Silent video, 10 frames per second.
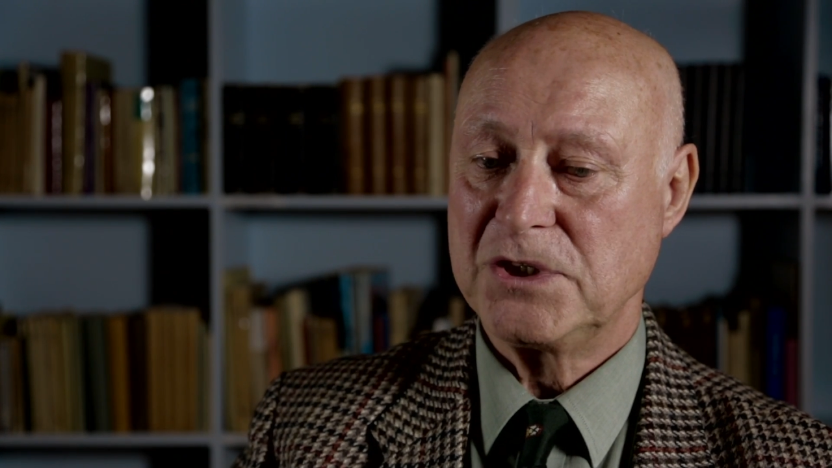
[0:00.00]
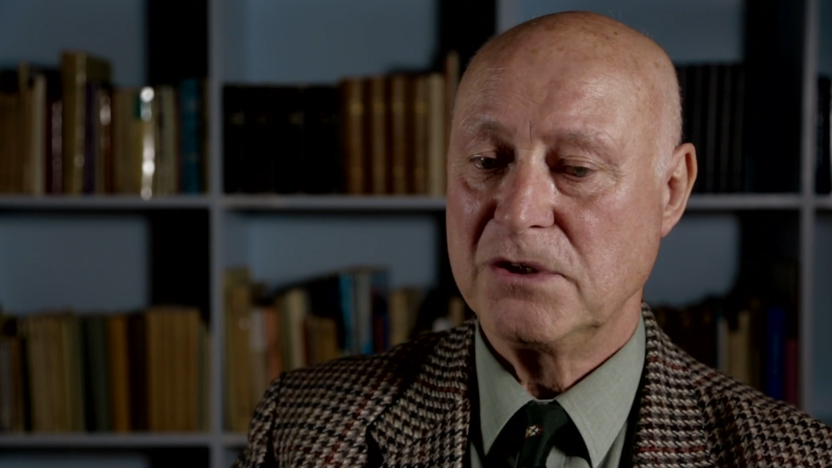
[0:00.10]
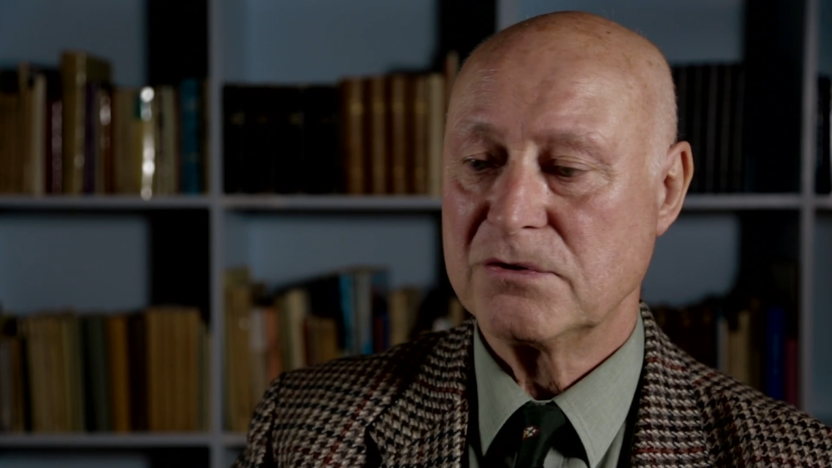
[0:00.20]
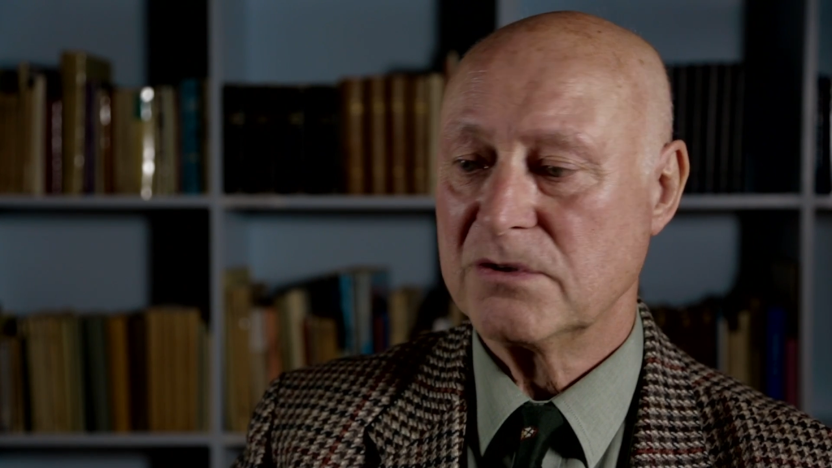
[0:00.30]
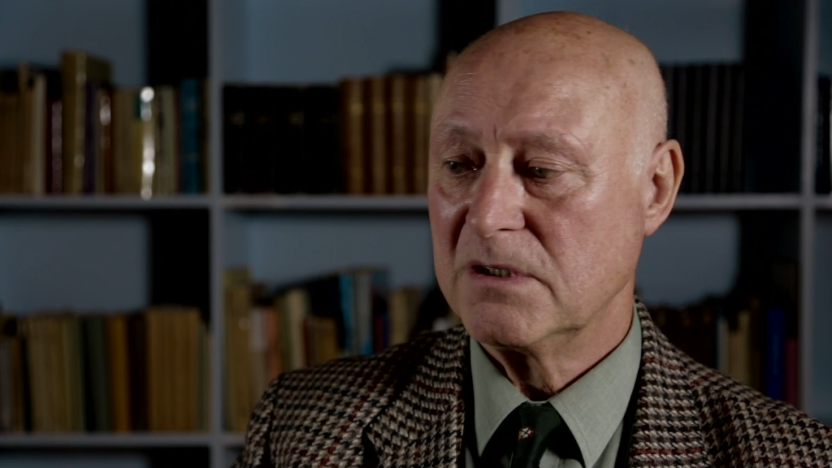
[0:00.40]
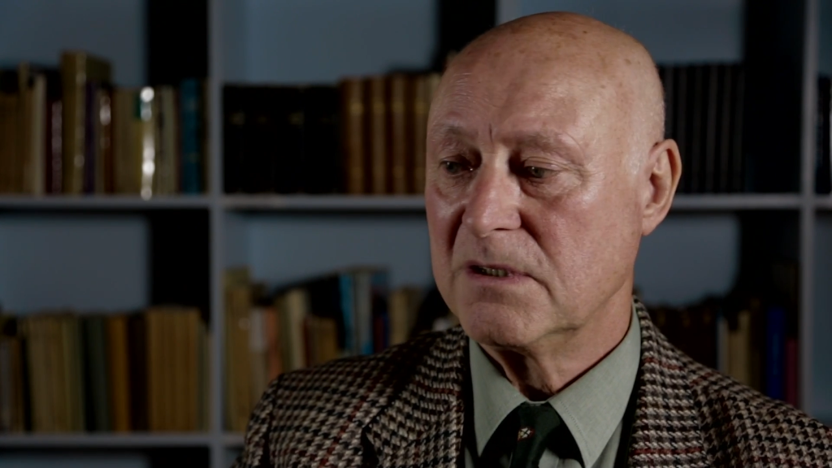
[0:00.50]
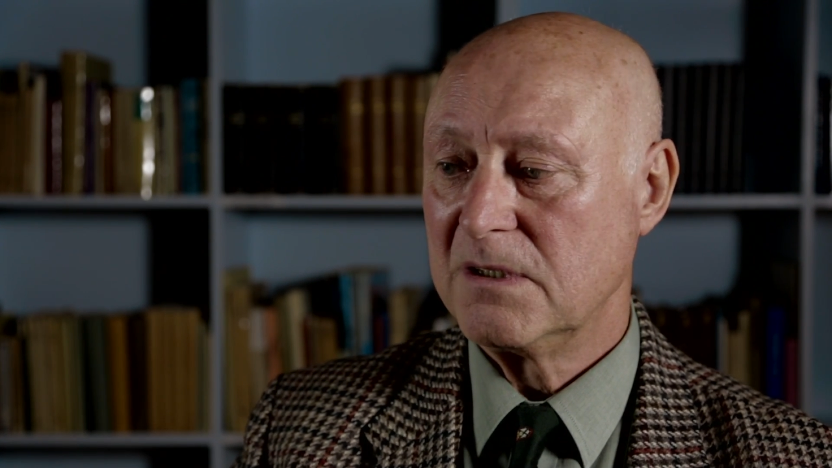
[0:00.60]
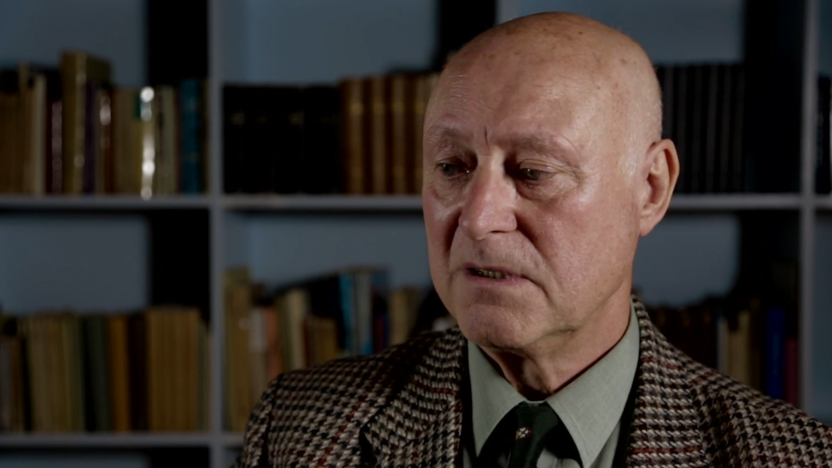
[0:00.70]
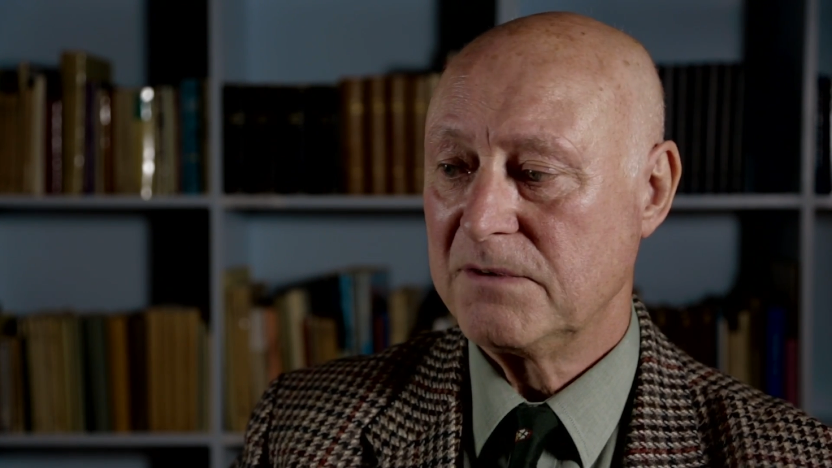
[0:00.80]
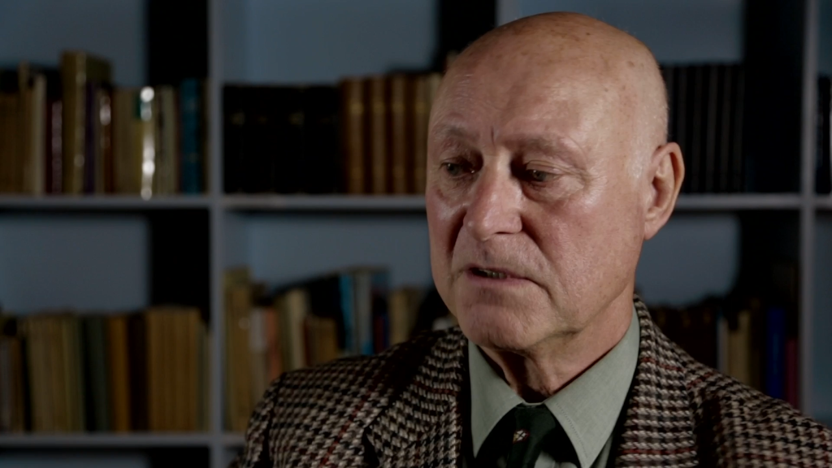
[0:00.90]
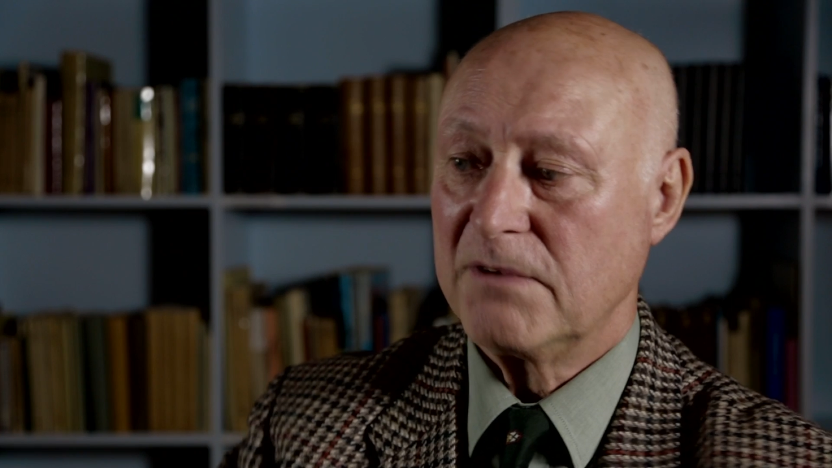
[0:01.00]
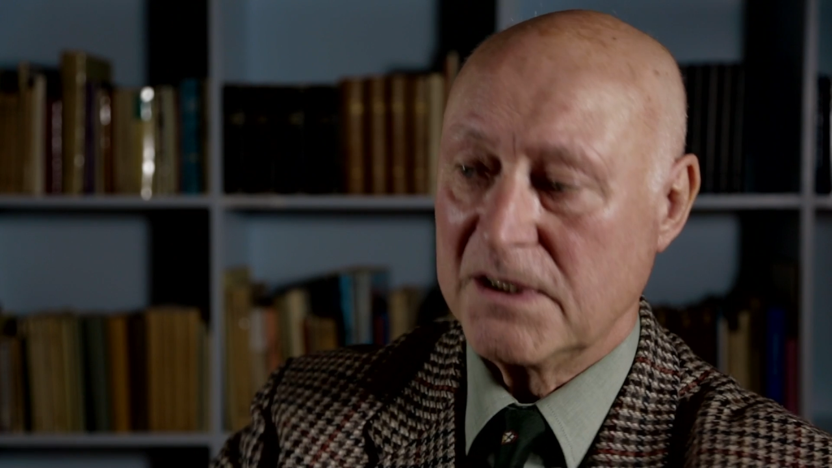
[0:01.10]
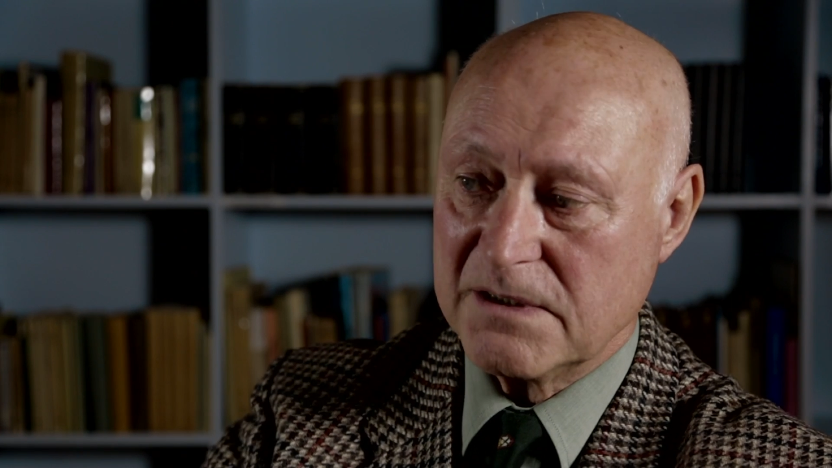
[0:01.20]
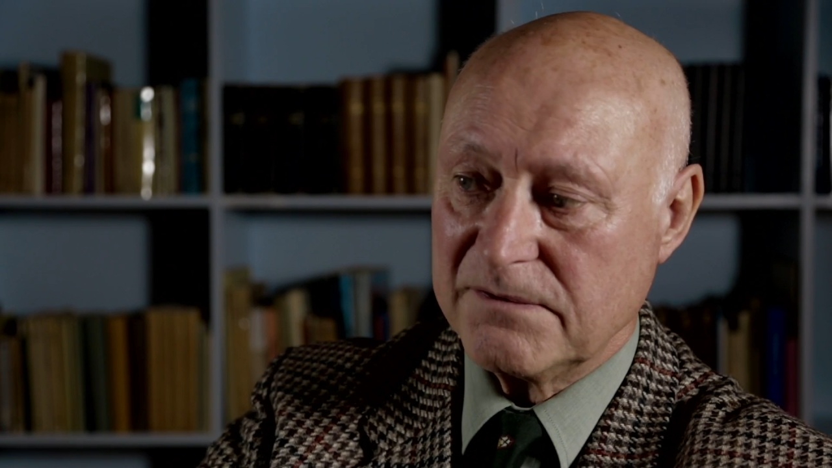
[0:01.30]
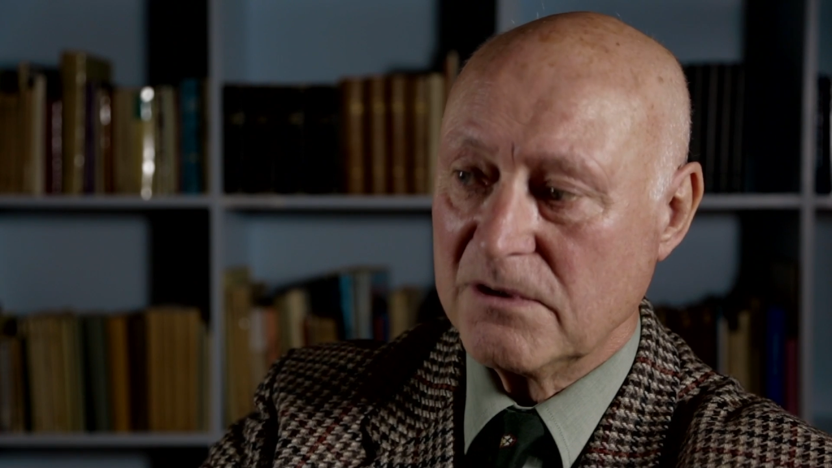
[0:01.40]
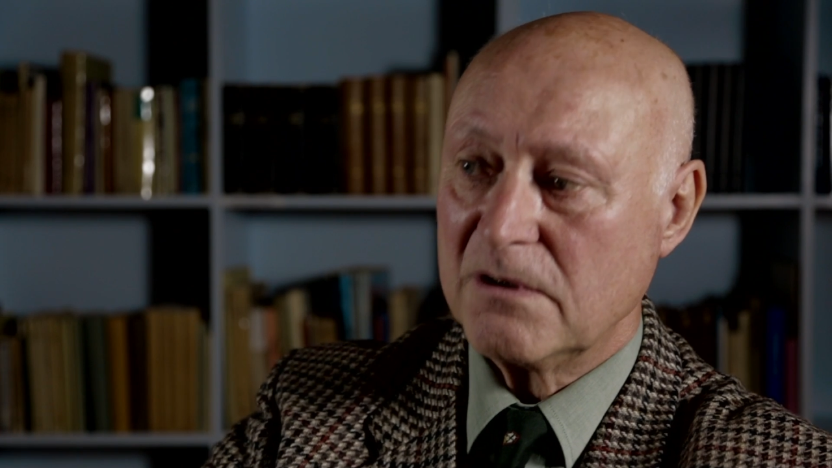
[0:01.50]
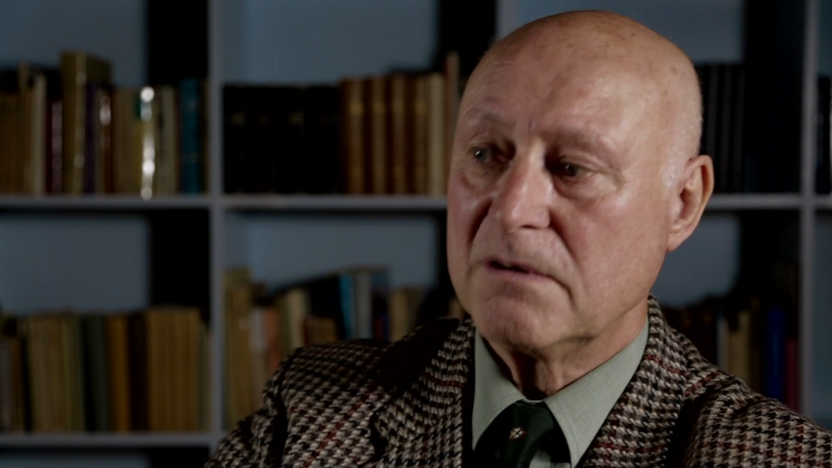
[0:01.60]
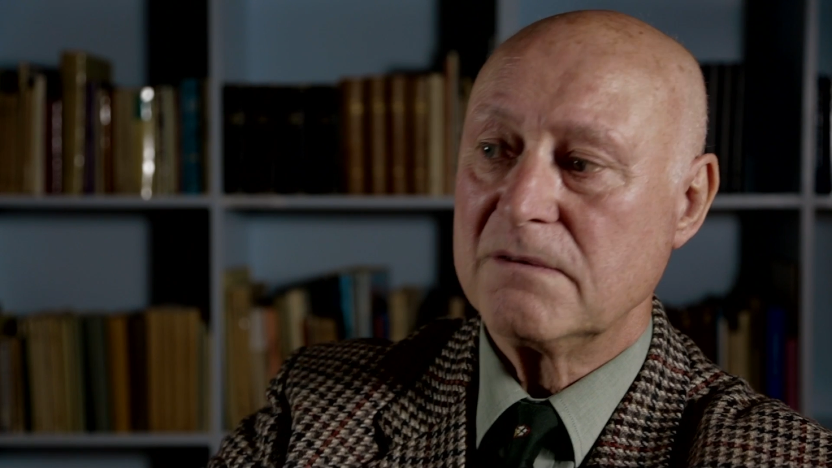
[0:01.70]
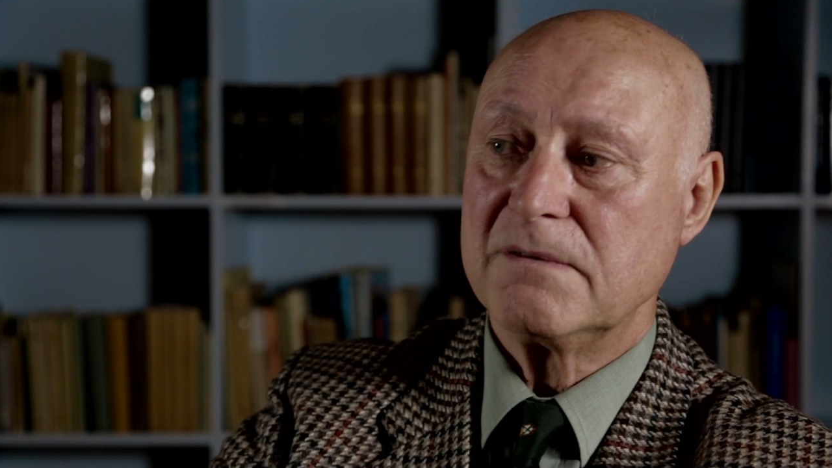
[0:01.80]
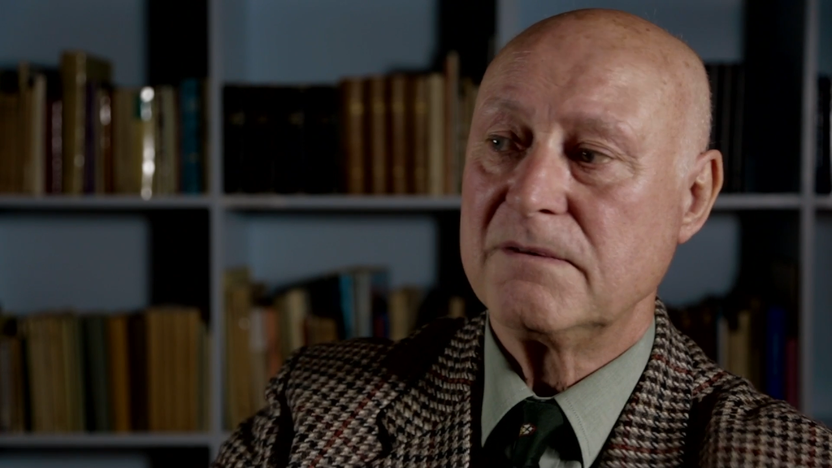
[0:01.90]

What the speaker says: children for the rest of your